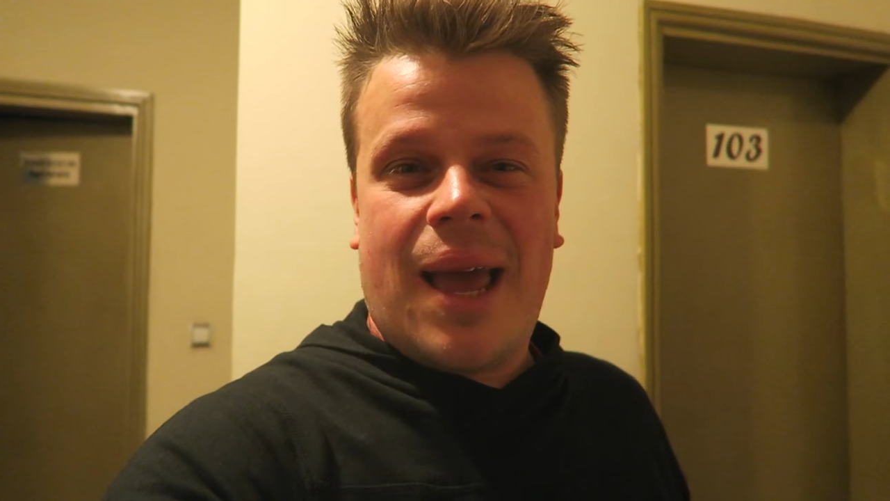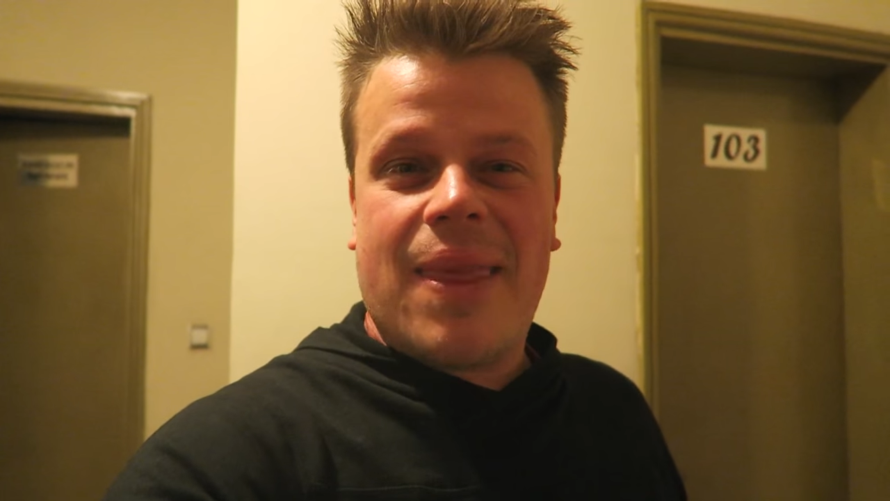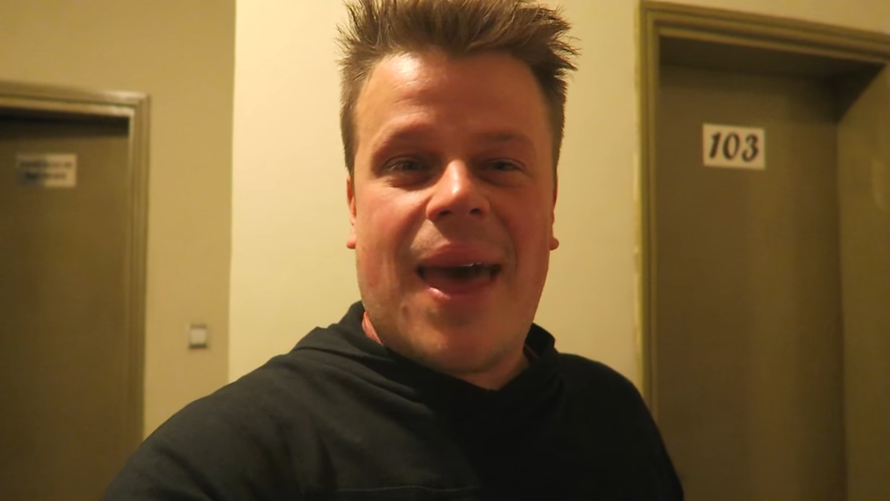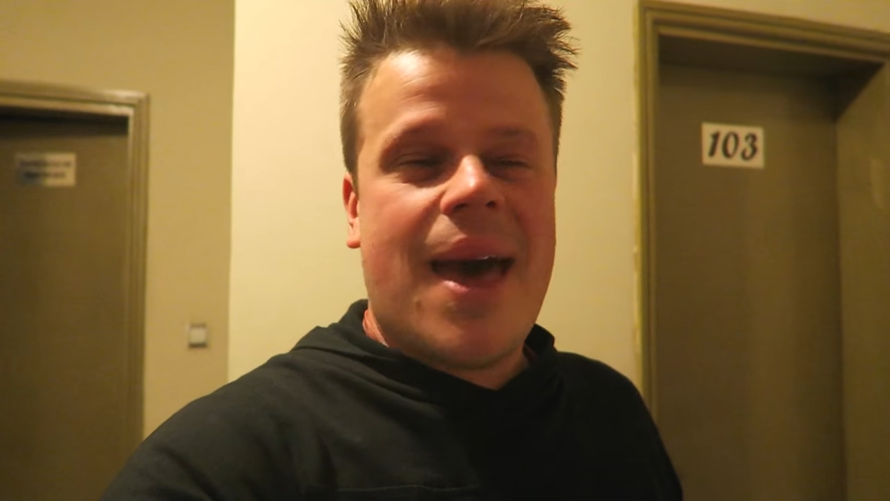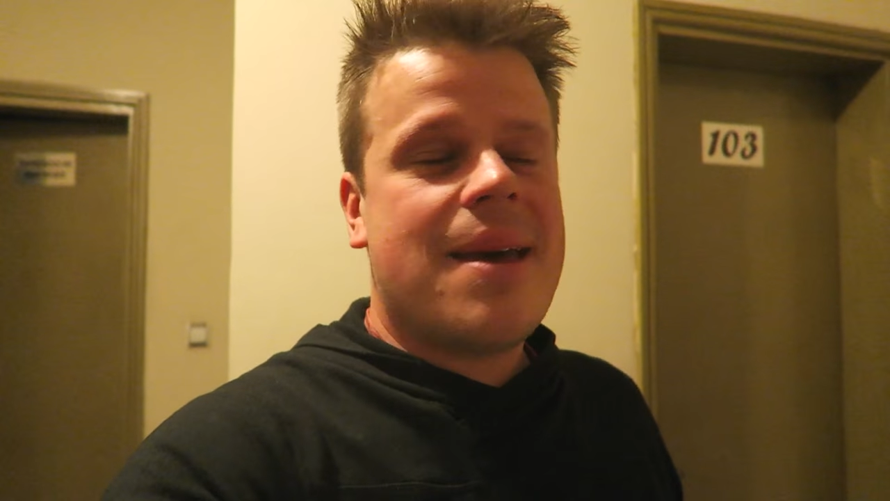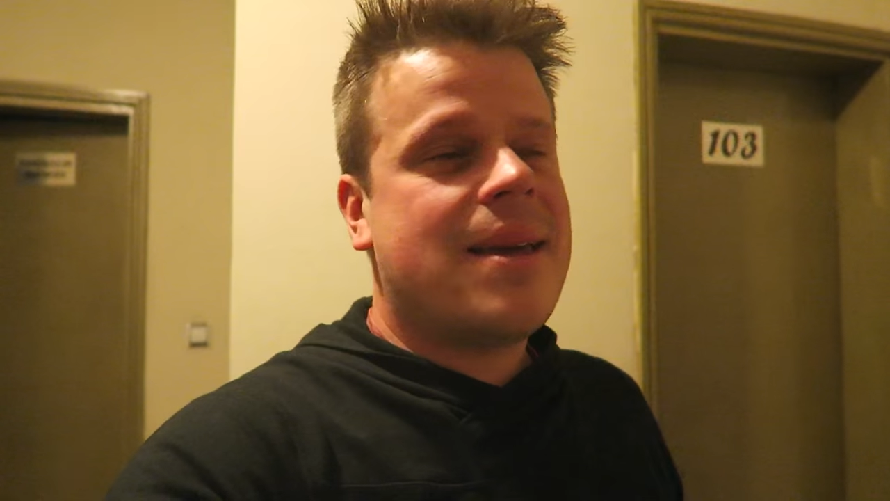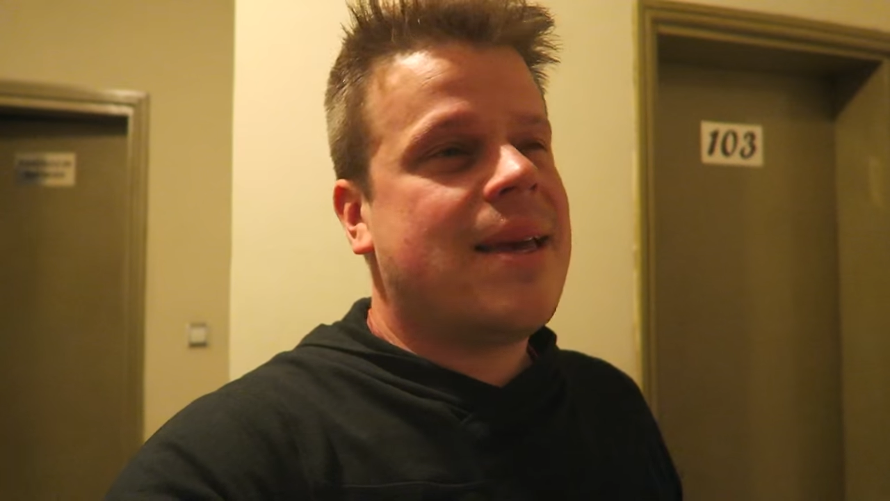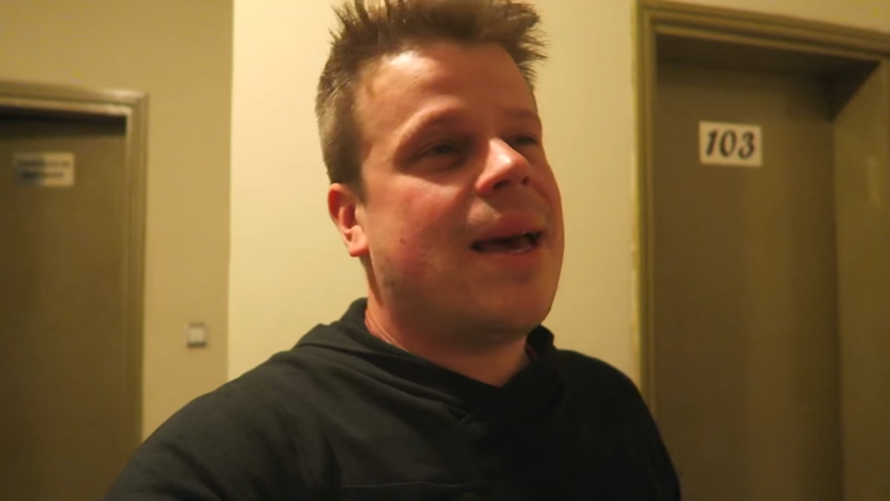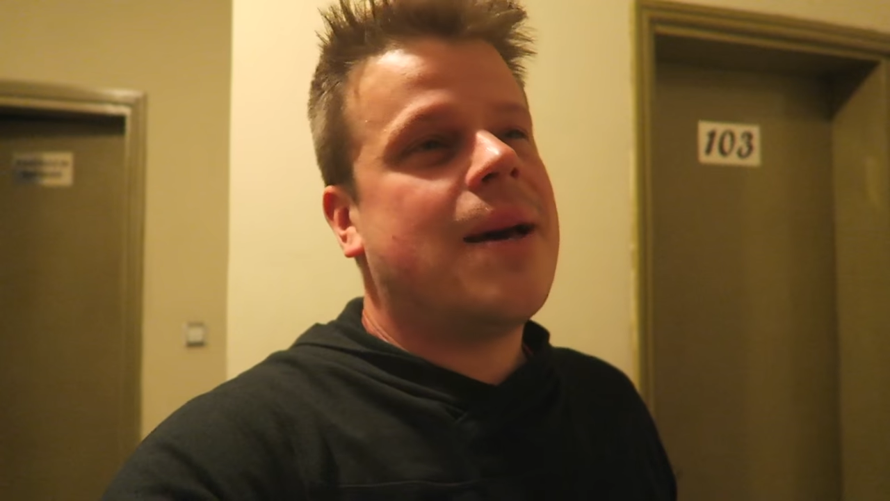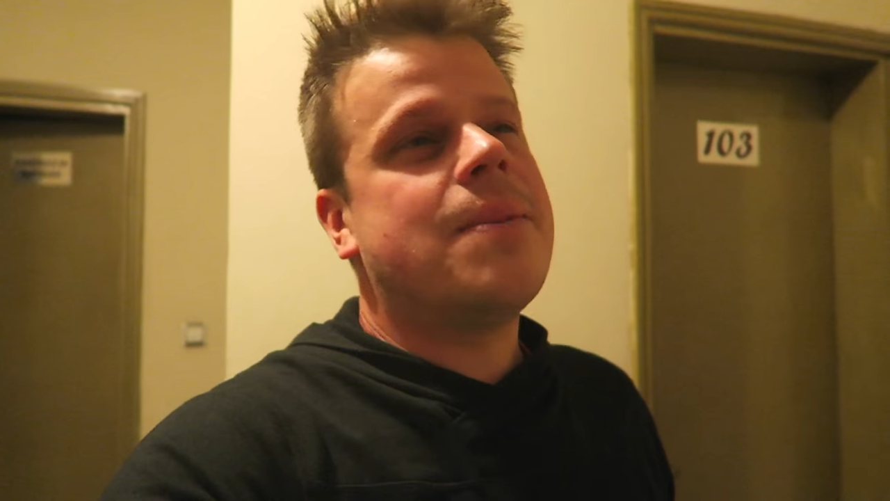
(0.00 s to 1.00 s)
like
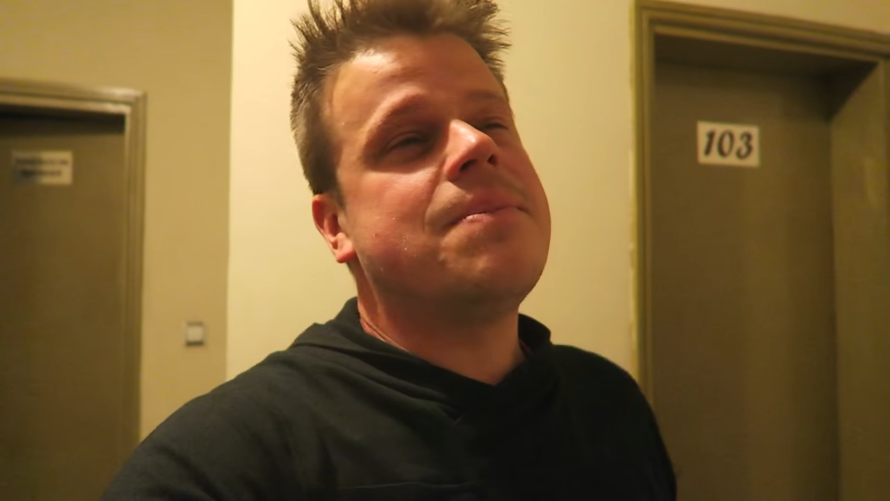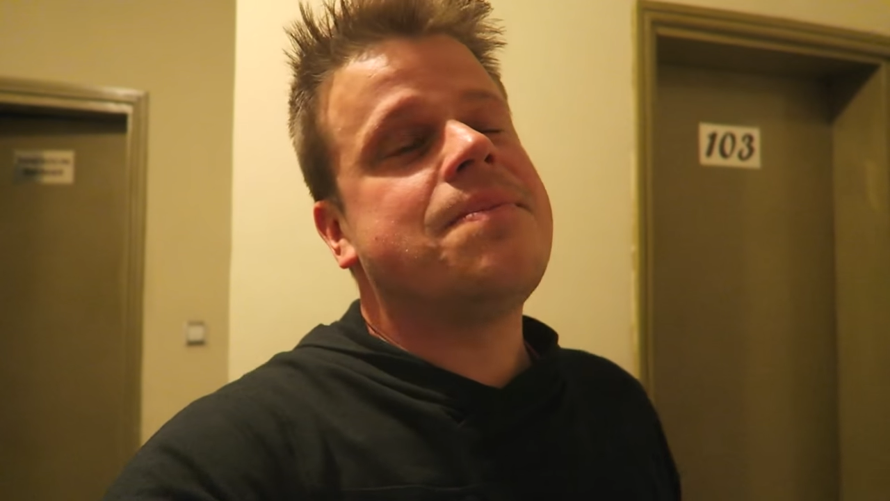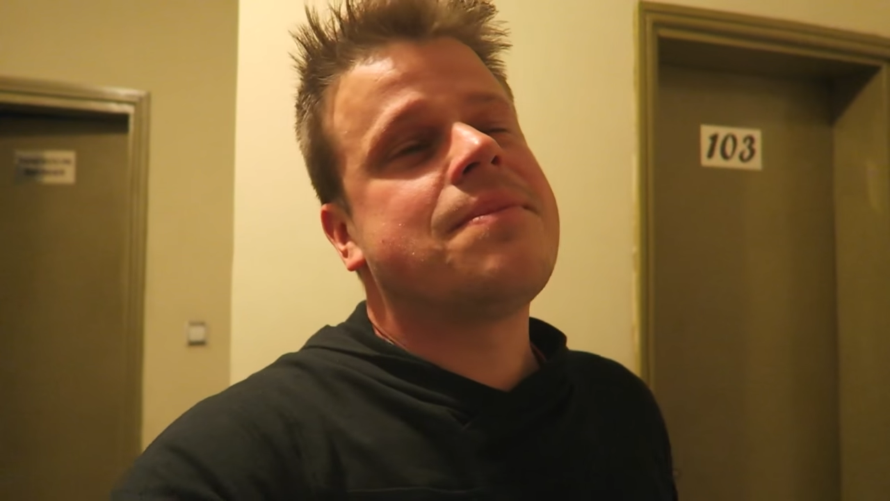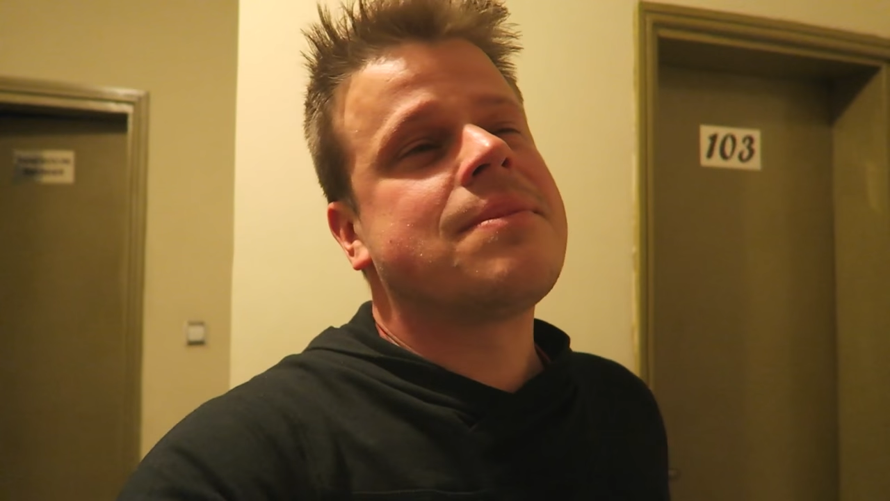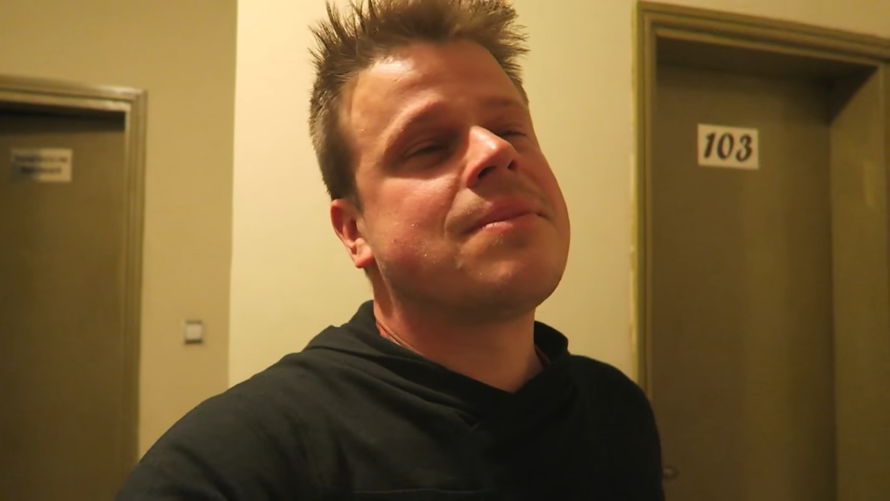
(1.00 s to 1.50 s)
that. Um,